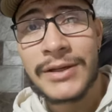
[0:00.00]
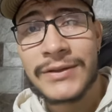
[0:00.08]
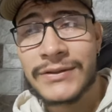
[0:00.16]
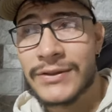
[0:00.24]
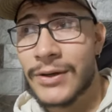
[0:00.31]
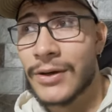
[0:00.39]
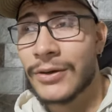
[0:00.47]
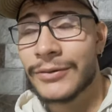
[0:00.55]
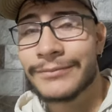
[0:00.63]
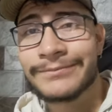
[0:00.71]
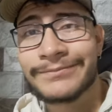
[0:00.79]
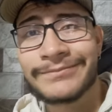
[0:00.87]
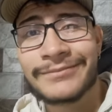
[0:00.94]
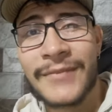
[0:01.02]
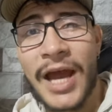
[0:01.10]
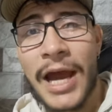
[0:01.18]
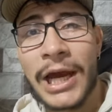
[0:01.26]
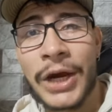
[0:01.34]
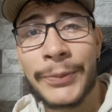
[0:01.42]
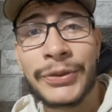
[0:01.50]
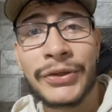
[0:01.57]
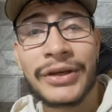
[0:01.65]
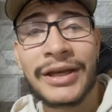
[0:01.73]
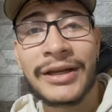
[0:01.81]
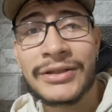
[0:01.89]
So, I hope
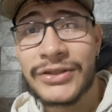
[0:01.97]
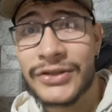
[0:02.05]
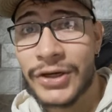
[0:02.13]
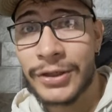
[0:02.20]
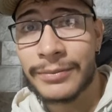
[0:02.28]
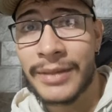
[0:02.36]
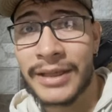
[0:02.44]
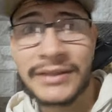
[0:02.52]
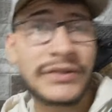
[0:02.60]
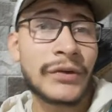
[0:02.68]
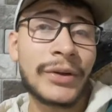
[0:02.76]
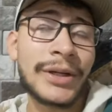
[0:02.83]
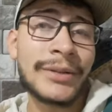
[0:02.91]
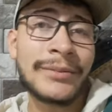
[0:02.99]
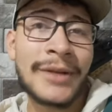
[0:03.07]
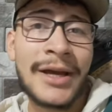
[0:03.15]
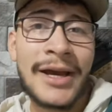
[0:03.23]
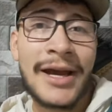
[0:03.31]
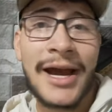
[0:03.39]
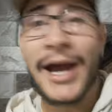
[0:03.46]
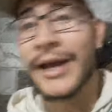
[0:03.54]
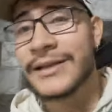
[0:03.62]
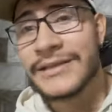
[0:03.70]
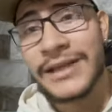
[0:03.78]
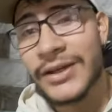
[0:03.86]
you can enjoy my story
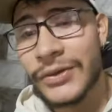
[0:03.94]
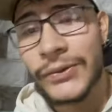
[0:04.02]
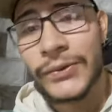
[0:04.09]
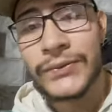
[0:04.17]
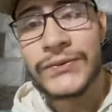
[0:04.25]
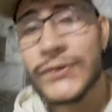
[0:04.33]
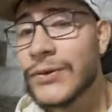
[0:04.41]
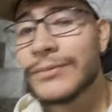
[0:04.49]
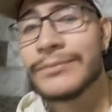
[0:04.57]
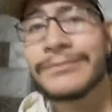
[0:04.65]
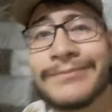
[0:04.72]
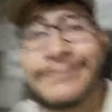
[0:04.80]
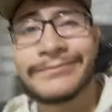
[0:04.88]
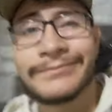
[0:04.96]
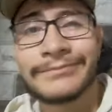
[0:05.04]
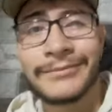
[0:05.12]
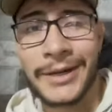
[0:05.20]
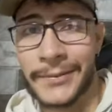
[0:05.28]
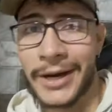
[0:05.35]
and see you soon. Bye